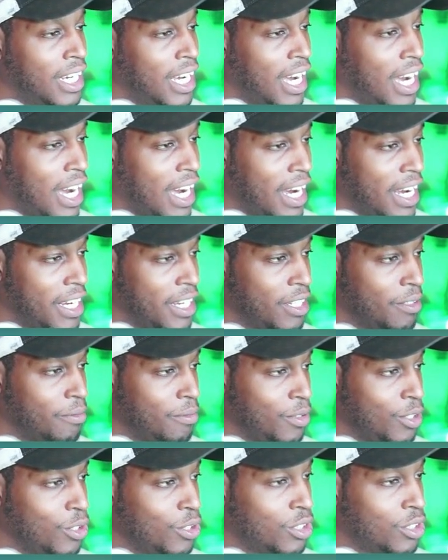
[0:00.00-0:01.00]
I
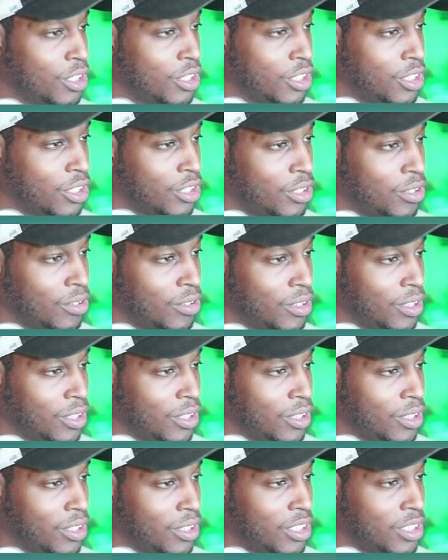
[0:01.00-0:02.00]
usually just use this
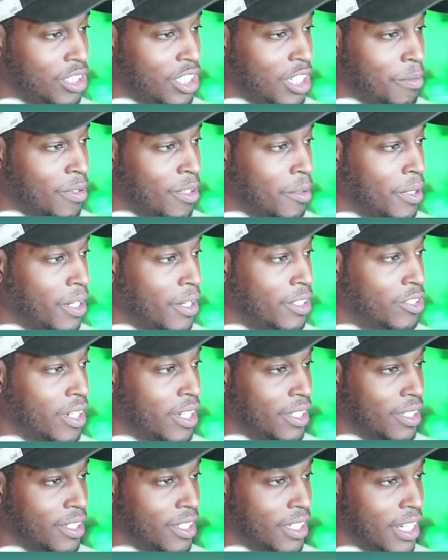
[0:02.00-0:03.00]
number up here and try
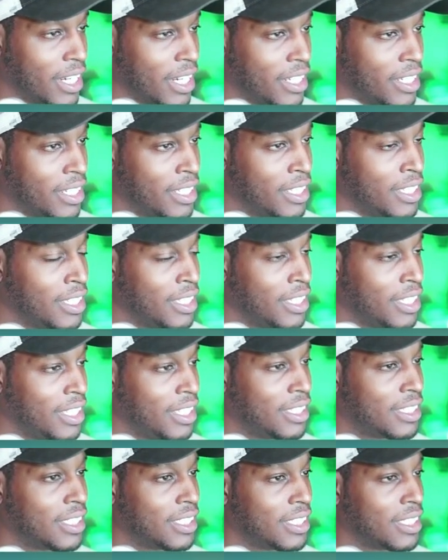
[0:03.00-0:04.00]
to look at
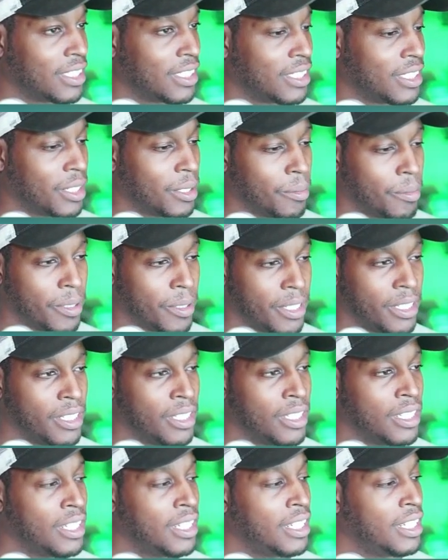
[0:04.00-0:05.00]
these things here, but
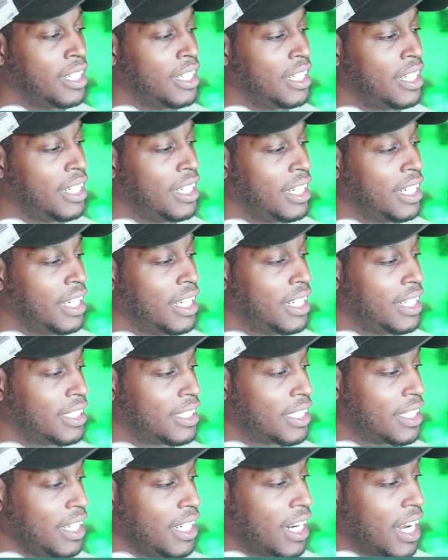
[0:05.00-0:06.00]
it is a neat
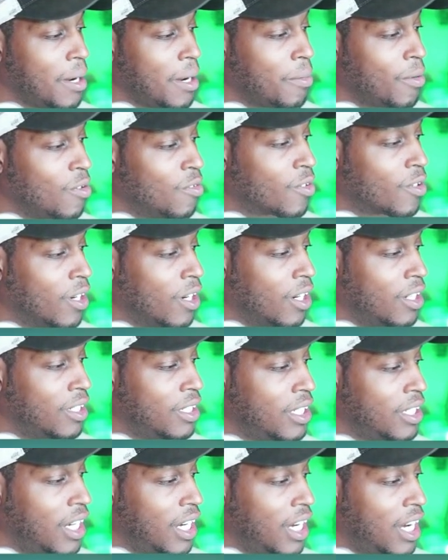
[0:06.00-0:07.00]
app overall.
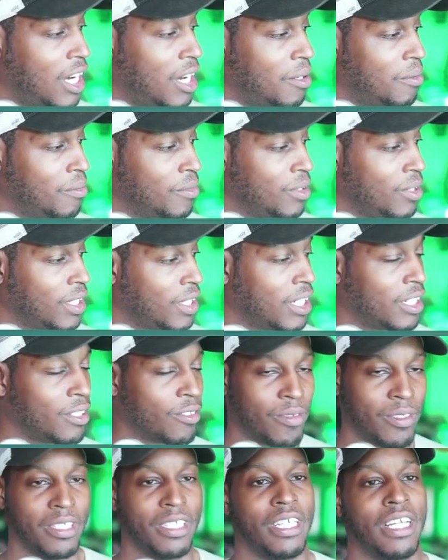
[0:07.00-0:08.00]
You get
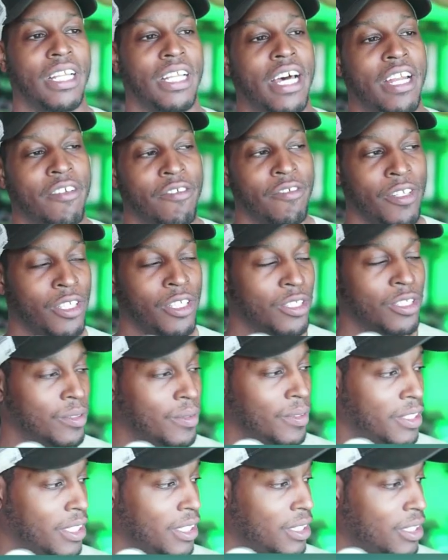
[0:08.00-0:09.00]
really a lot of features
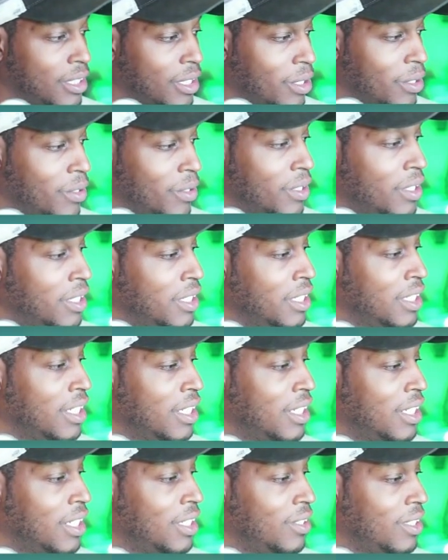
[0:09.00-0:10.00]
with it. So
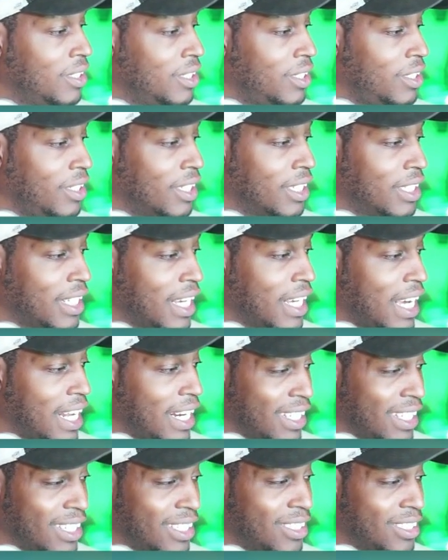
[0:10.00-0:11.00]
as you can see, you get the
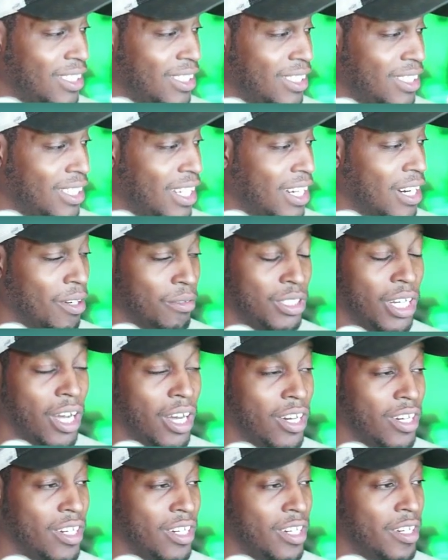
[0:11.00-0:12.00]
analytics, you get a
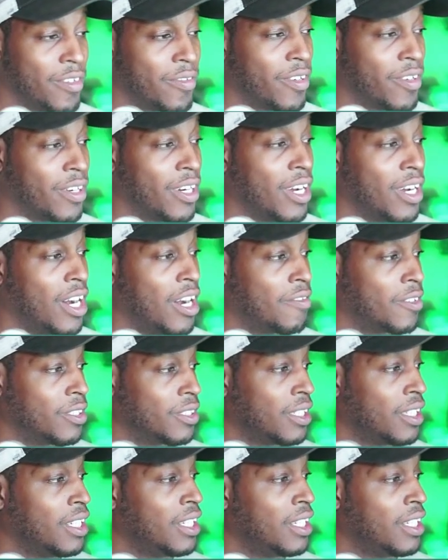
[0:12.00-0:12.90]
ton of different offers.